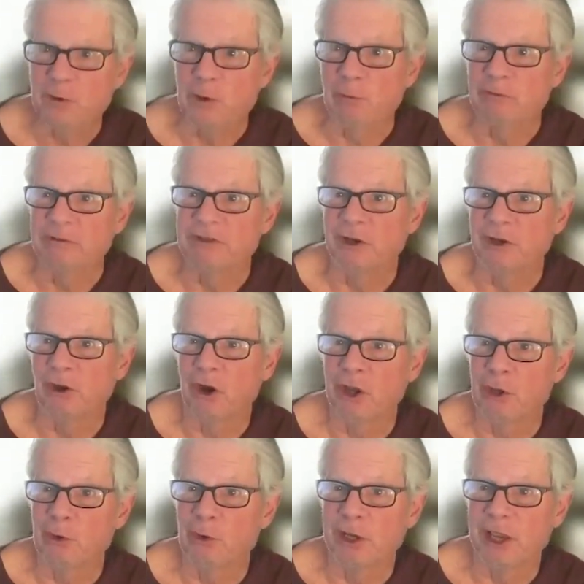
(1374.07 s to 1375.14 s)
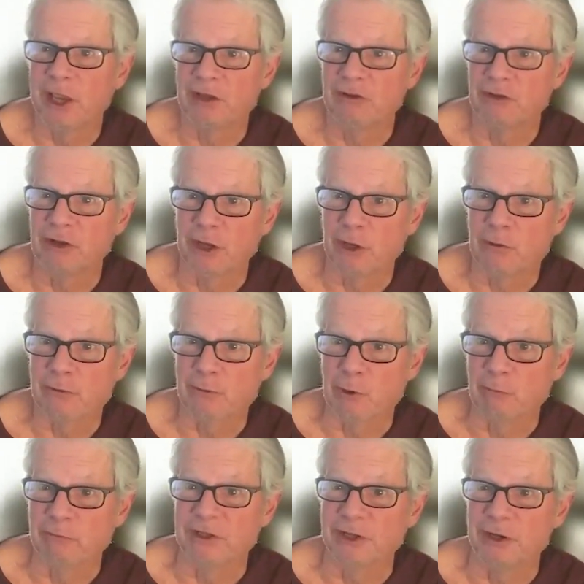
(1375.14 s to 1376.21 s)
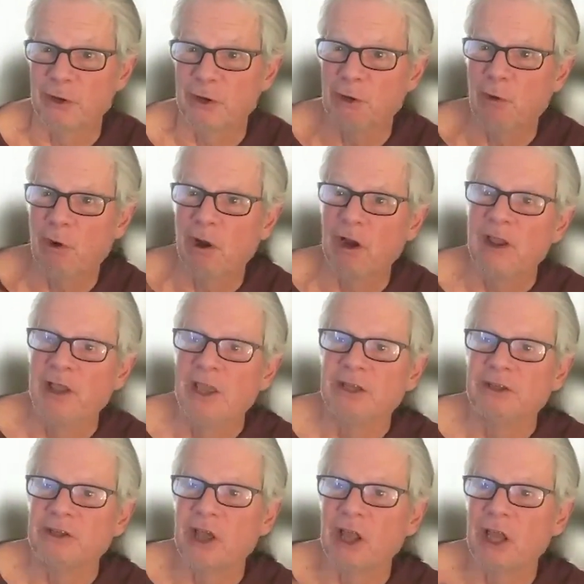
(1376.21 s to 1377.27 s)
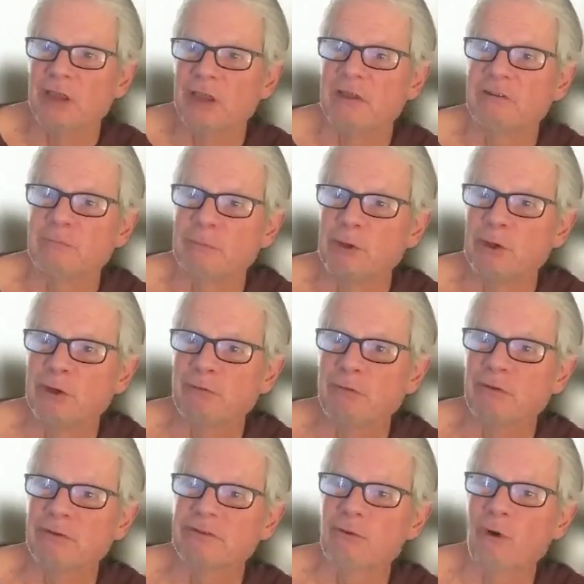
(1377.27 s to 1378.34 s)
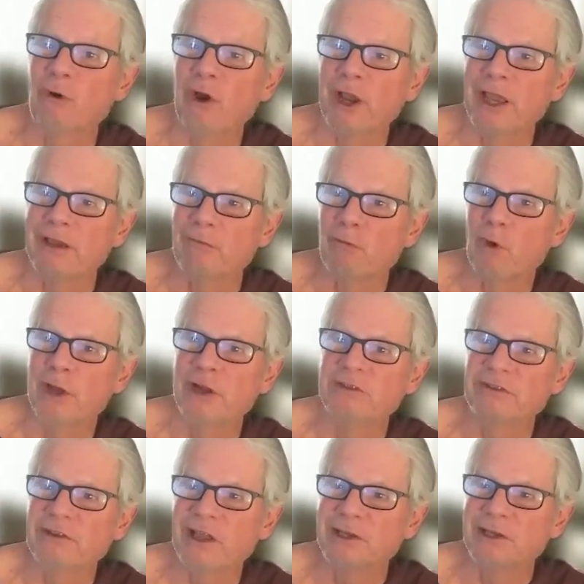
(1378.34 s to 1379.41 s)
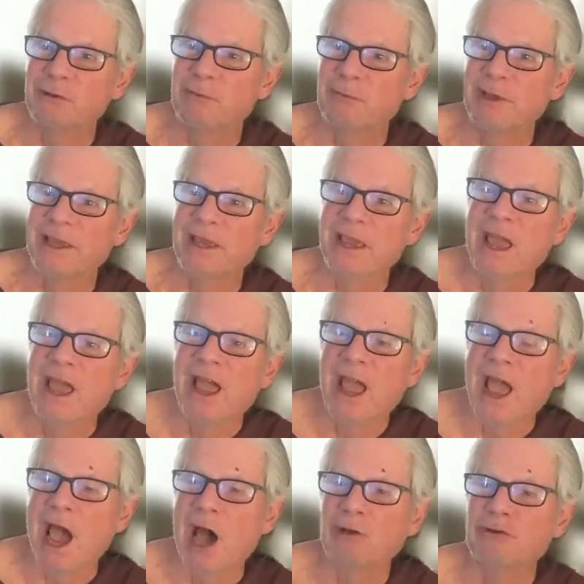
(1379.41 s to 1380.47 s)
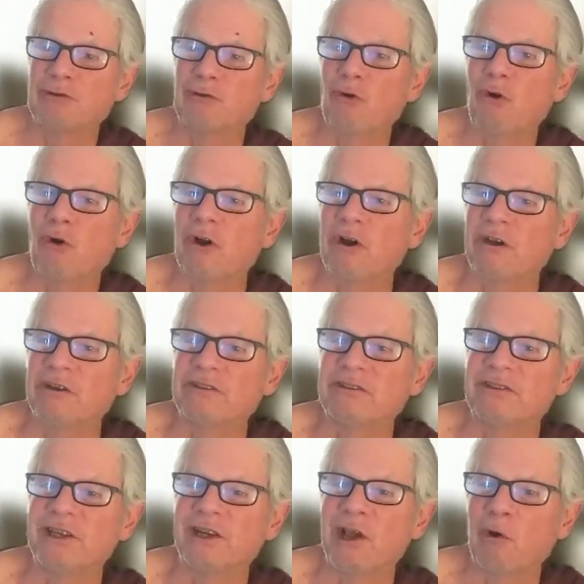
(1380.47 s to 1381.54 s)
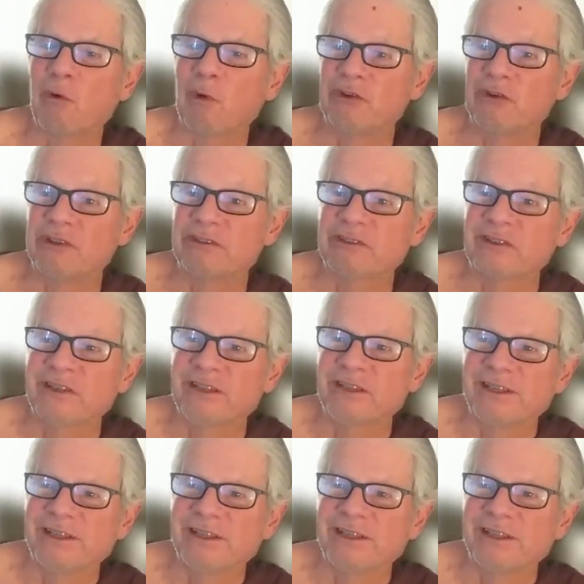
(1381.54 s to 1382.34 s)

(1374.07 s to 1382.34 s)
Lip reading: groups, and are you engaged in youth groups? And here you are telling this beautiful story of what it's like to be outdoors, which is,